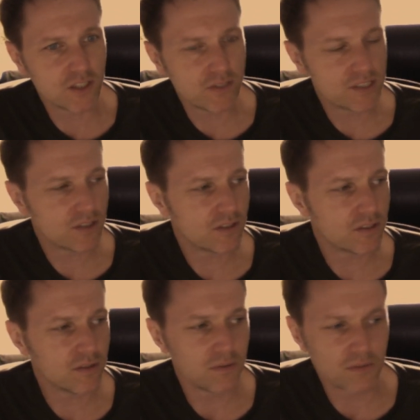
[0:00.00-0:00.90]
Louis
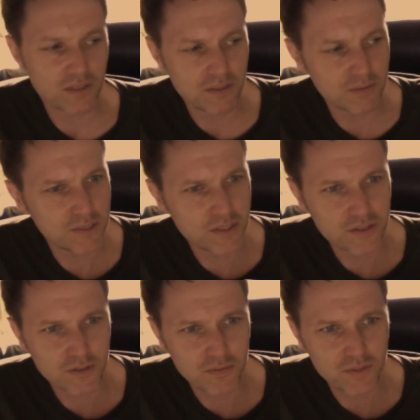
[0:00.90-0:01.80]
Toulouse, which is
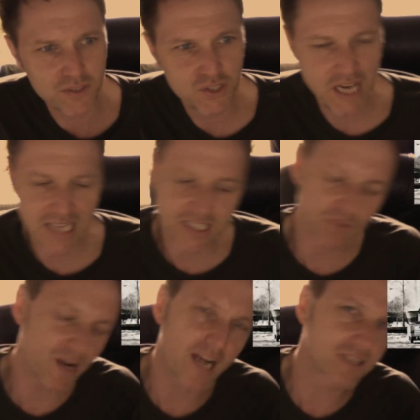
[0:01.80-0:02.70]
sort of this jazzy
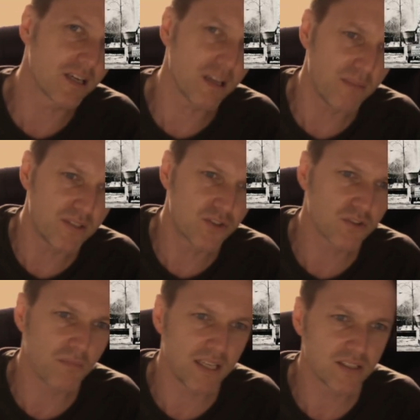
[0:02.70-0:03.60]
ragtime
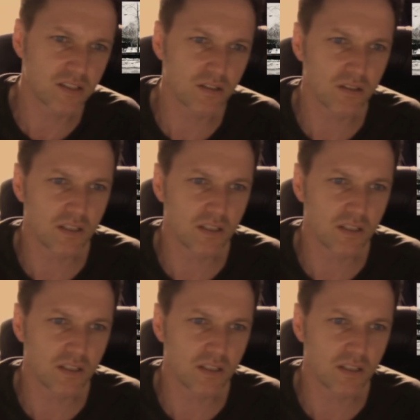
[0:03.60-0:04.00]
instrumental.